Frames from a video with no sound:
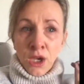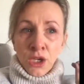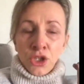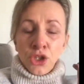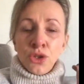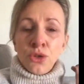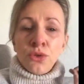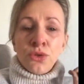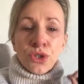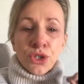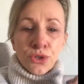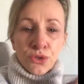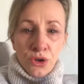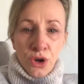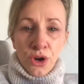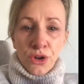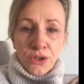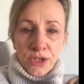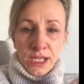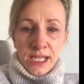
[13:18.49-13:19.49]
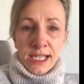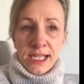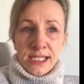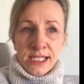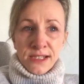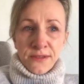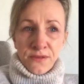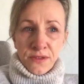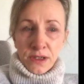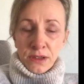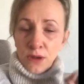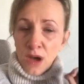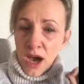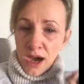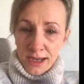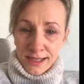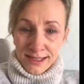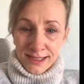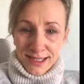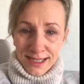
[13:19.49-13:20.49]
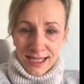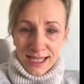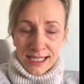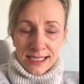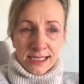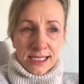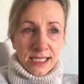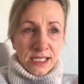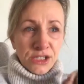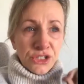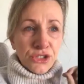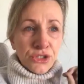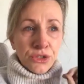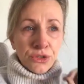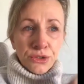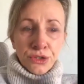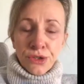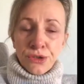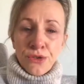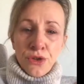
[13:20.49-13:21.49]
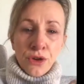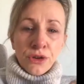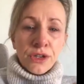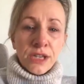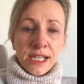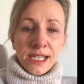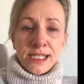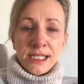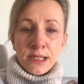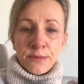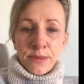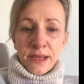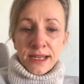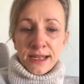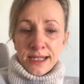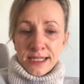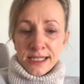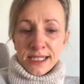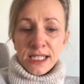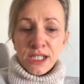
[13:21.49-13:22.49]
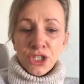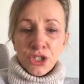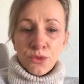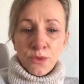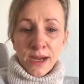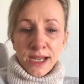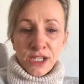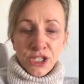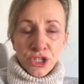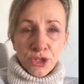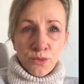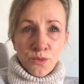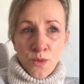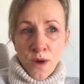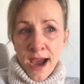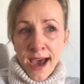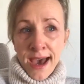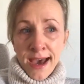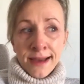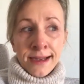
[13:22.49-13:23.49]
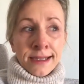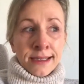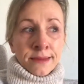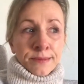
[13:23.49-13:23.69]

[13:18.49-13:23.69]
You do not need to feel isolated. You do not need to be in a situation where